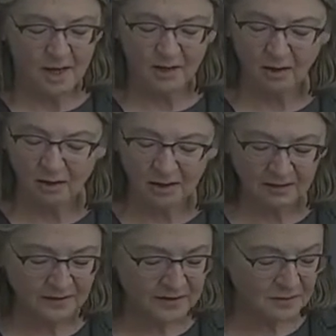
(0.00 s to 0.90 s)
and
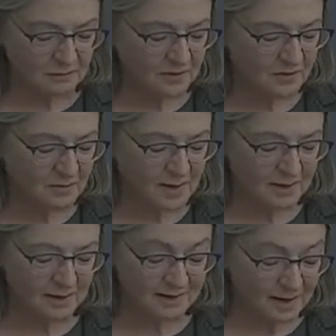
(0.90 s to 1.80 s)
all of it is
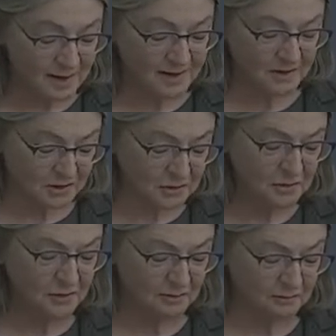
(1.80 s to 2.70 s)
rhythmic, as I too